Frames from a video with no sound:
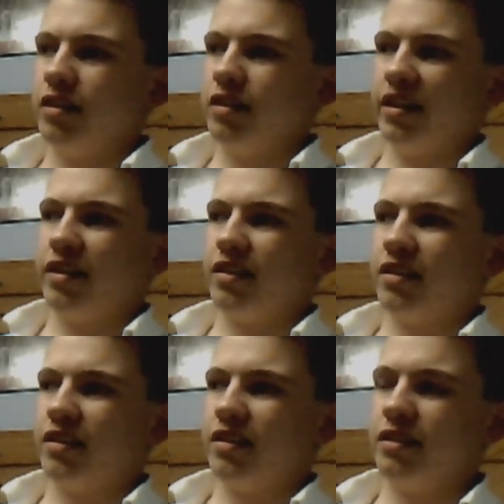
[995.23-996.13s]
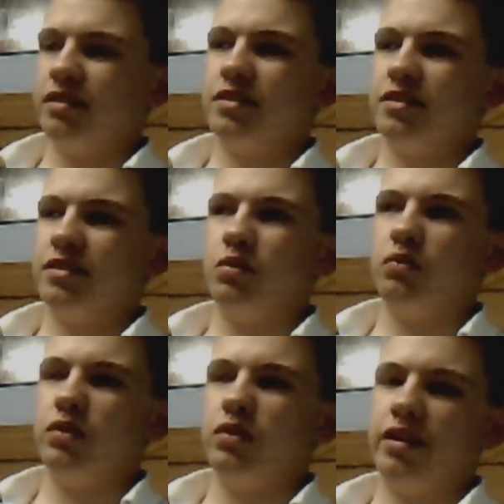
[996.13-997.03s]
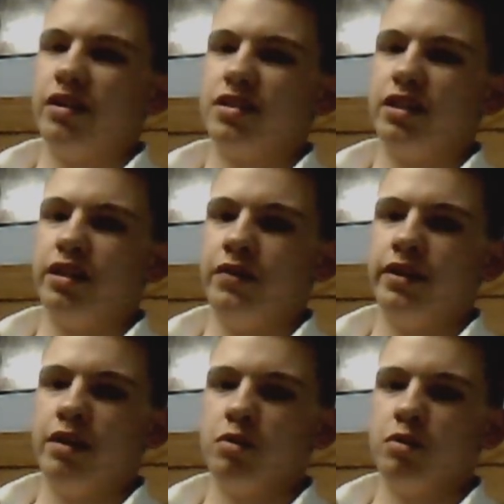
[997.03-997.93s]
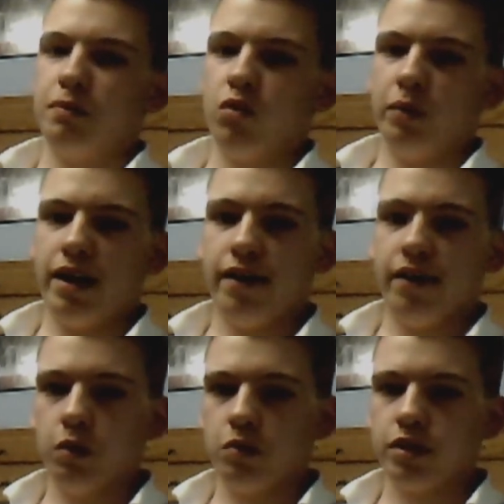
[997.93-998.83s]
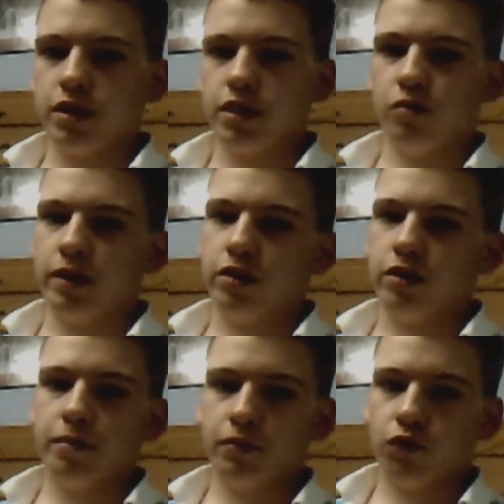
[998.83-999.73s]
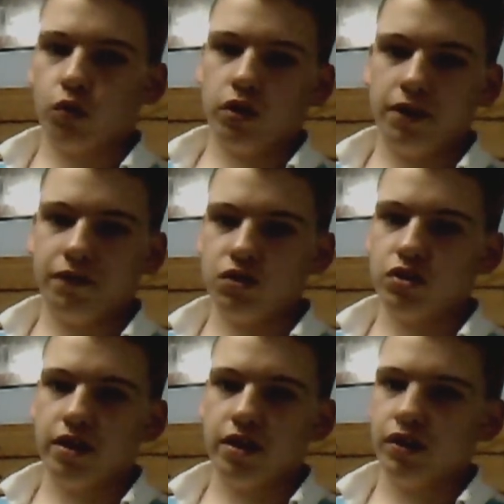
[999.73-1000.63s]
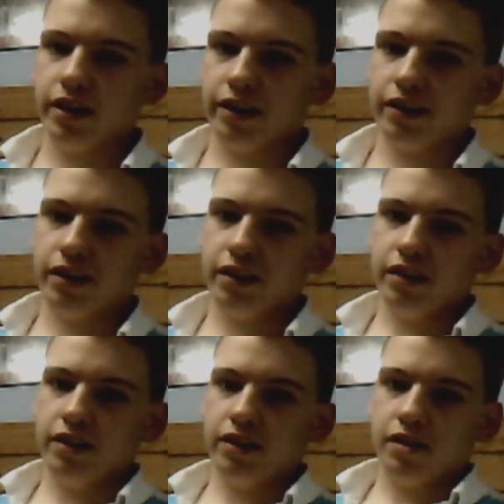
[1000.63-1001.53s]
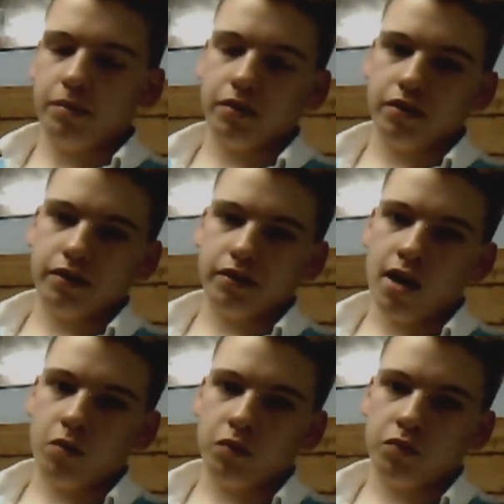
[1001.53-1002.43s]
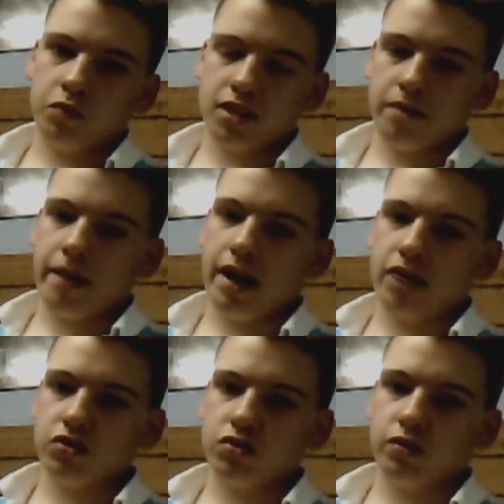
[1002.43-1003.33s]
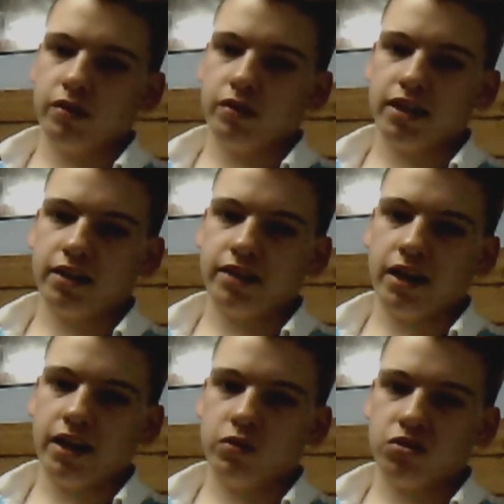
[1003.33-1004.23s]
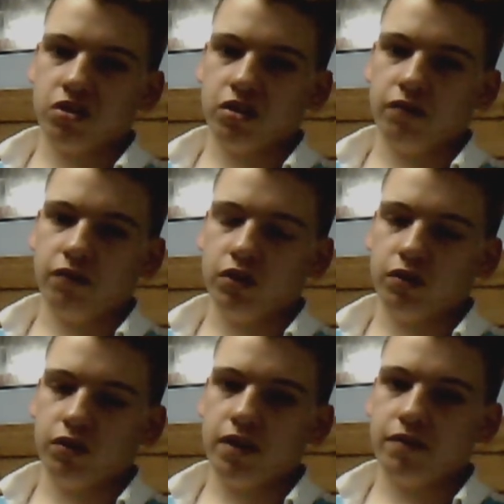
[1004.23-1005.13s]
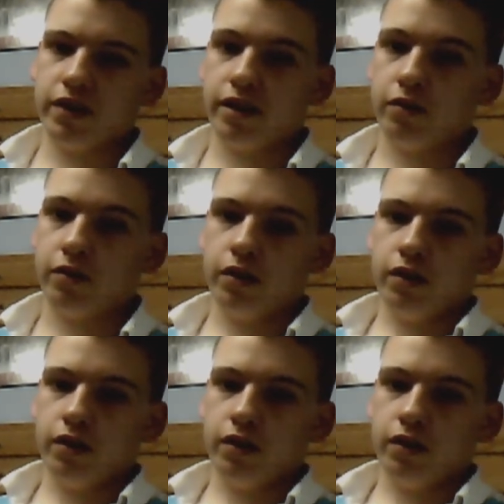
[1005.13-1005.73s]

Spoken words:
Like, it's only really good against Puffa, and that was before when everyone was like, oh my god, put 4 Puffas into every deck. But now that's kind of passed, so I think Tarode's going to fall out of favor now.